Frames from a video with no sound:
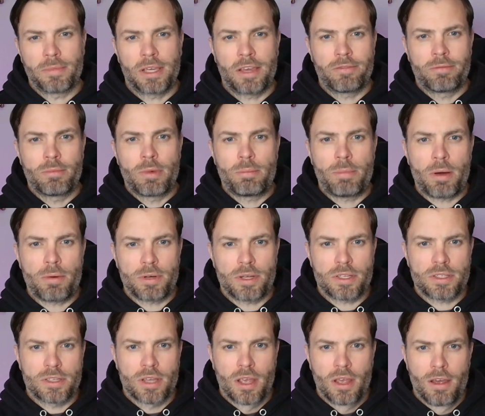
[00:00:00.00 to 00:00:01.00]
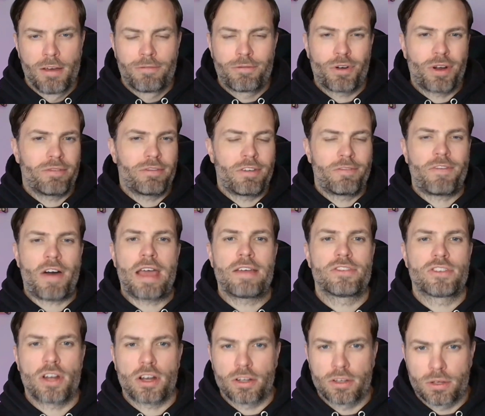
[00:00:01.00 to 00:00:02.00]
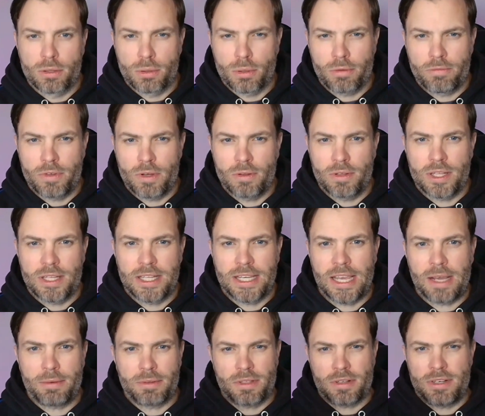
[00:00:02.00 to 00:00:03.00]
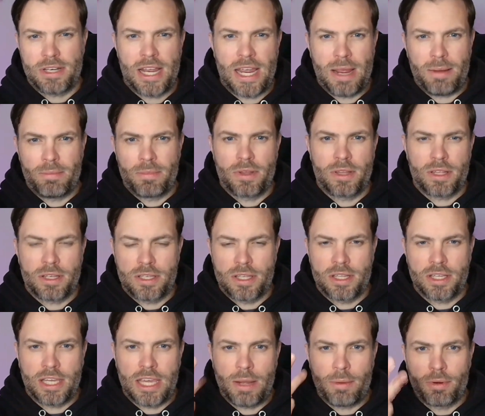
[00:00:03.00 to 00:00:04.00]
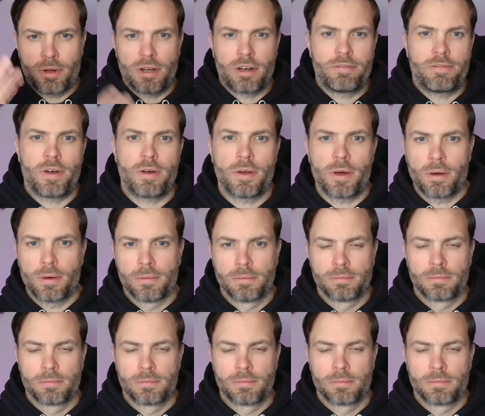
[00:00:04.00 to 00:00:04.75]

Give them a bonus for every 5-star Google review that they get with their name, the keyword, and a photo.